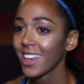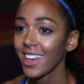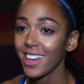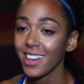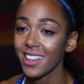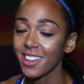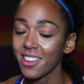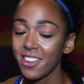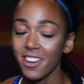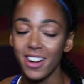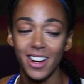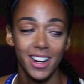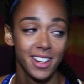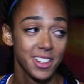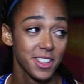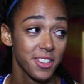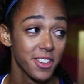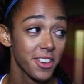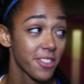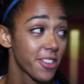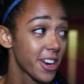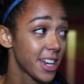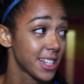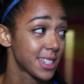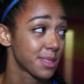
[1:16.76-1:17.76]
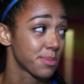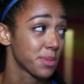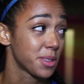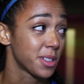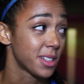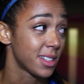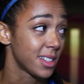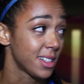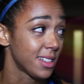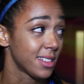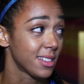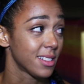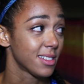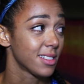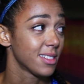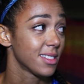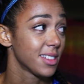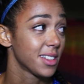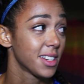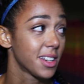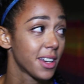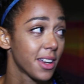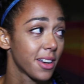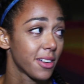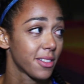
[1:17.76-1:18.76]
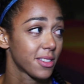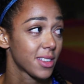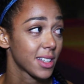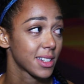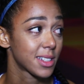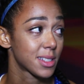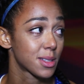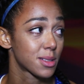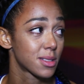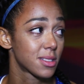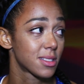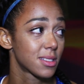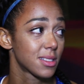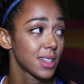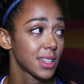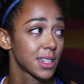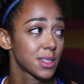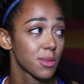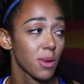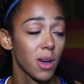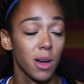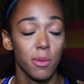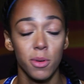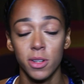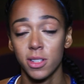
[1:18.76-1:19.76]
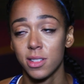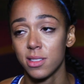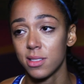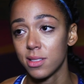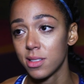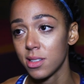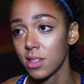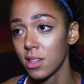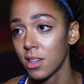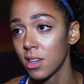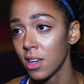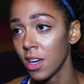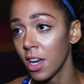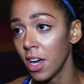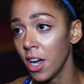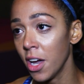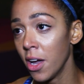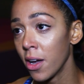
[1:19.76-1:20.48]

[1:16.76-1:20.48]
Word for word: Yeah, the crowd are incredible, and you know that's that's what I wanted to